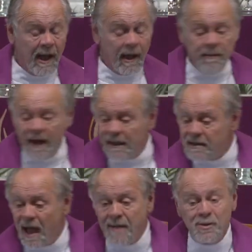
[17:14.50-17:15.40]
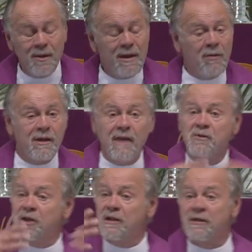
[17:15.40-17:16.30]
And many times we don't give
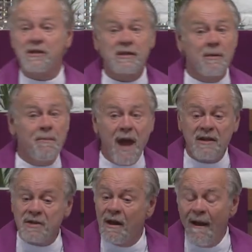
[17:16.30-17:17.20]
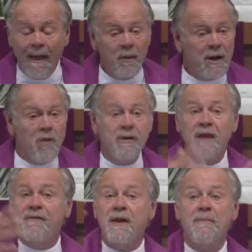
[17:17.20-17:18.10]
Jesus the best. We don't
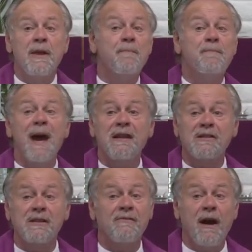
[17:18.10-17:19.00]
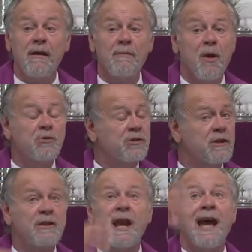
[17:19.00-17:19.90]
give him the best of our
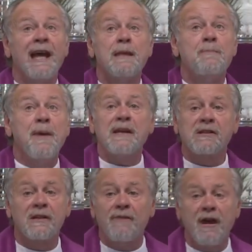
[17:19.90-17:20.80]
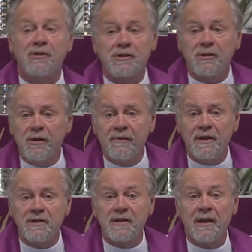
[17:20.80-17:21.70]
emotions and the best of our
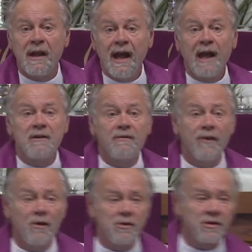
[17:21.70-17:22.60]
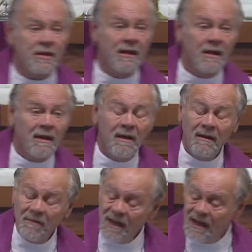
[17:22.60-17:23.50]
service and devotion.
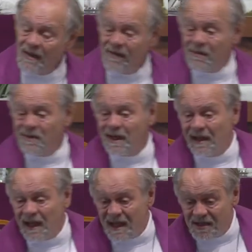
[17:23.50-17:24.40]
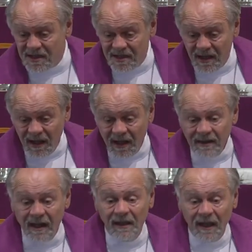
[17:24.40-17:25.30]
We give him the least,
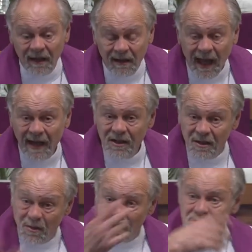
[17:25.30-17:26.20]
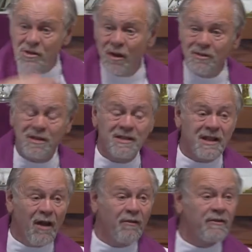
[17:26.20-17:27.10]
the little. And you know where it shows
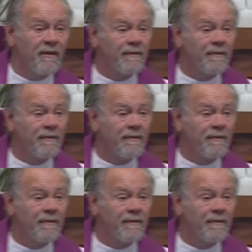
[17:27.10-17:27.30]
itself?